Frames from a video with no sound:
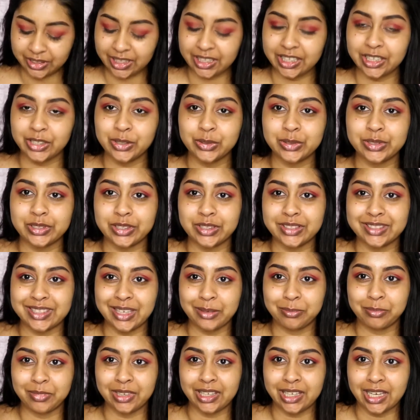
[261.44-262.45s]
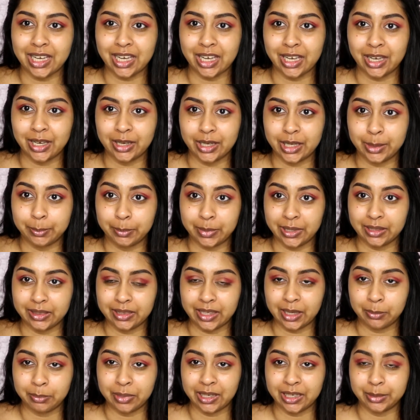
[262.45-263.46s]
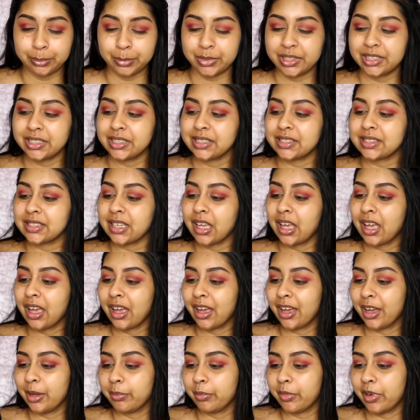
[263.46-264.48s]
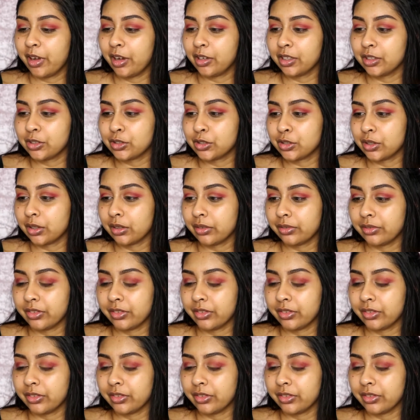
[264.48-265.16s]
they did also send me their pigments. It's so